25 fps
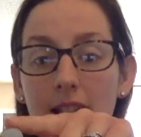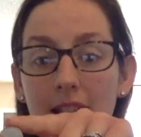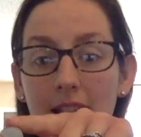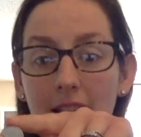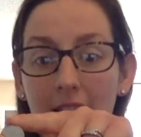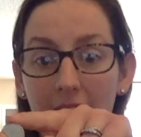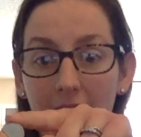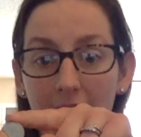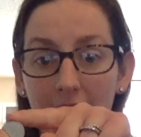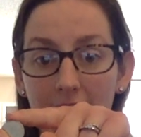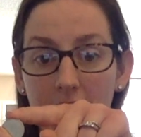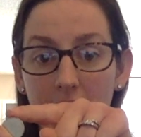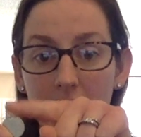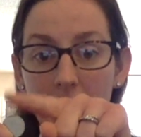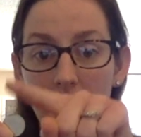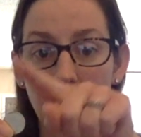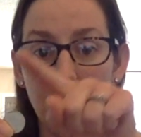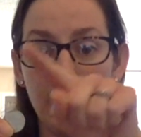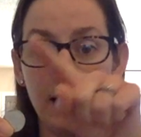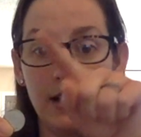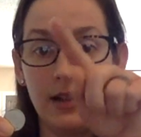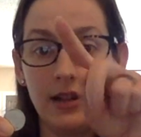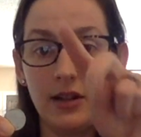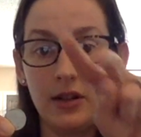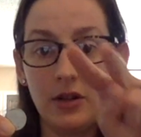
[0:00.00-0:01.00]
10,
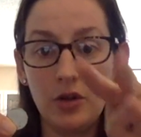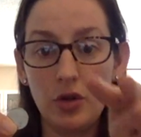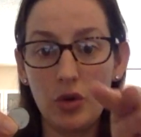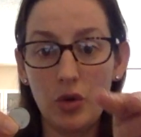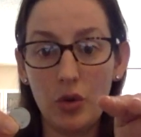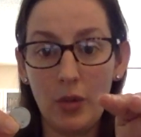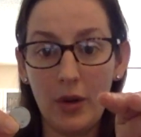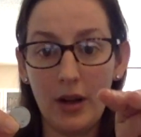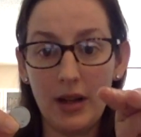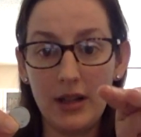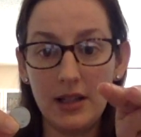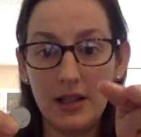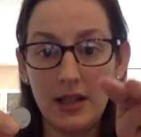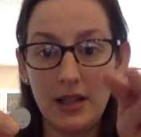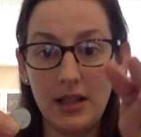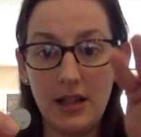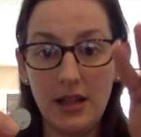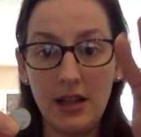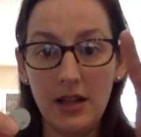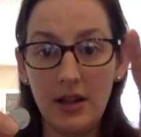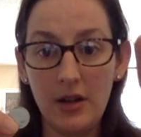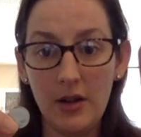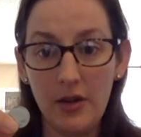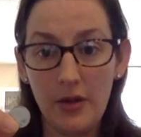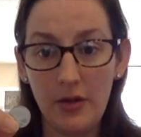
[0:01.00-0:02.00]
20,
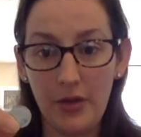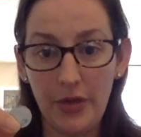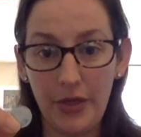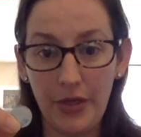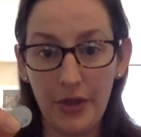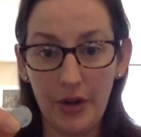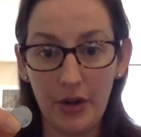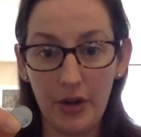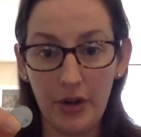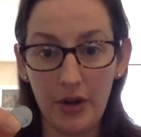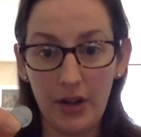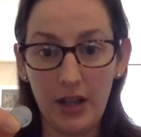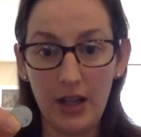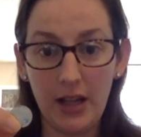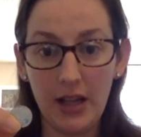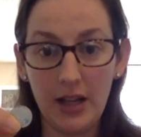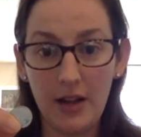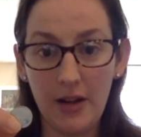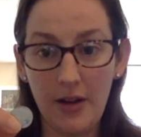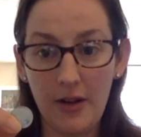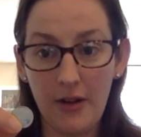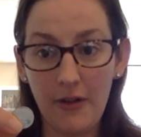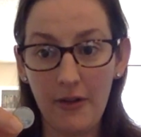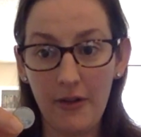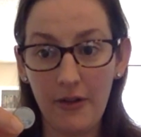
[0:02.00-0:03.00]
30,
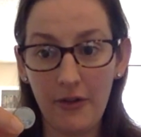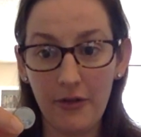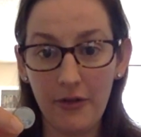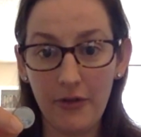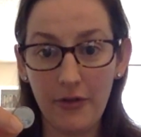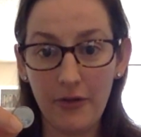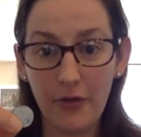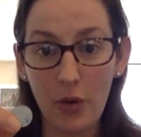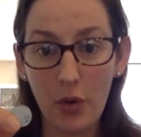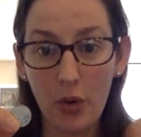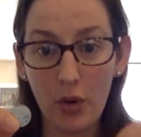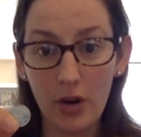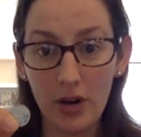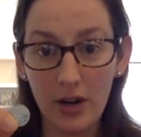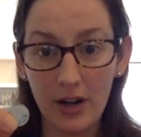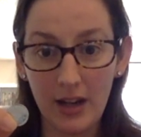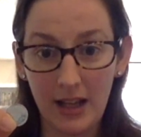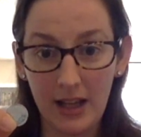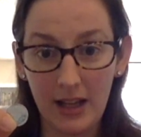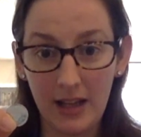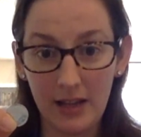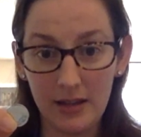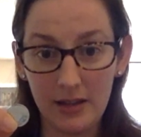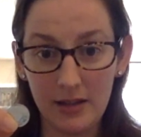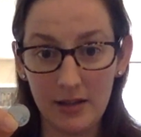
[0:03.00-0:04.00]

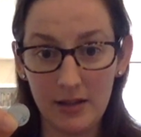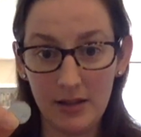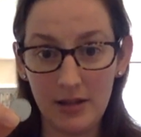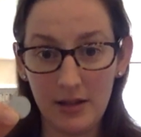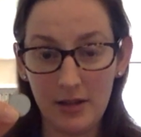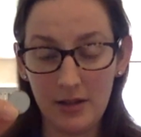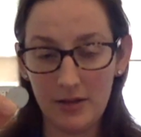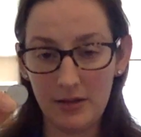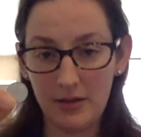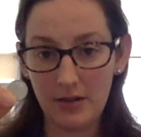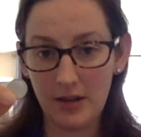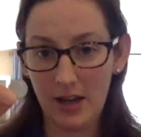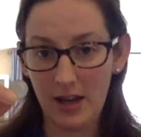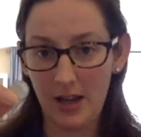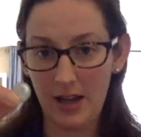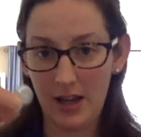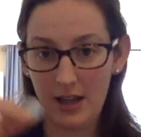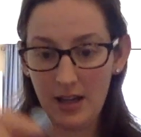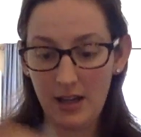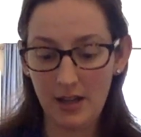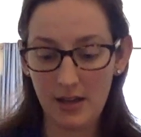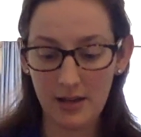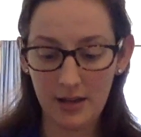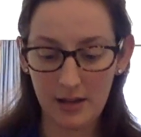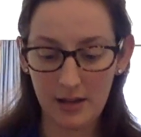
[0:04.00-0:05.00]
40, okay?